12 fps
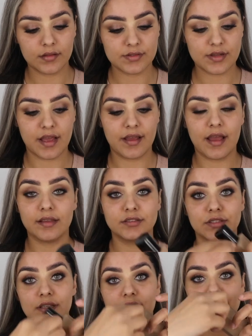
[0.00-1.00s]
So as
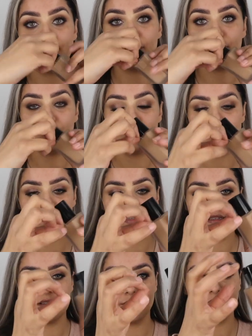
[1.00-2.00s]
you can, I've not used
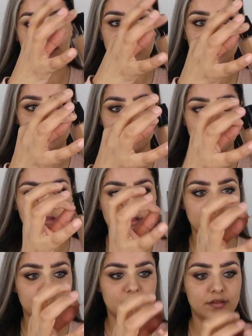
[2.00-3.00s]
it, I'm literally
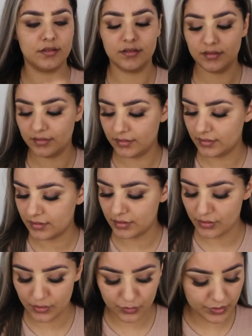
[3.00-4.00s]

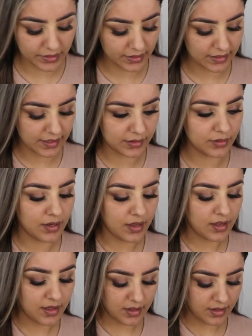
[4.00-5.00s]
gonna open it now.
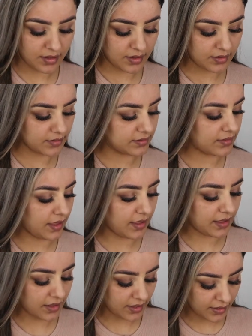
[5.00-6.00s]

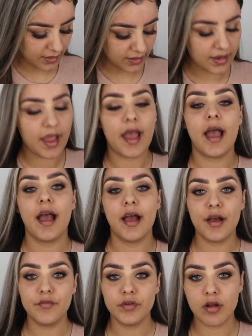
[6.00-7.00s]
They
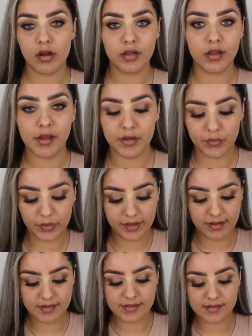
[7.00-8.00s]
have an online
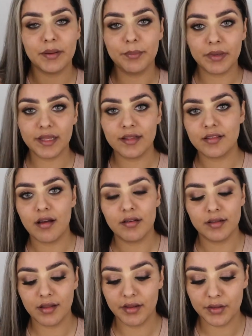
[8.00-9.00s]
quiz. You complete the
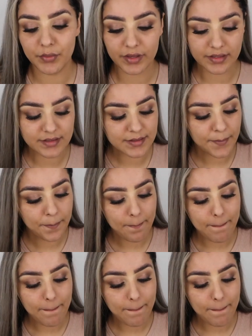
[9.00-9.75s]
online quiz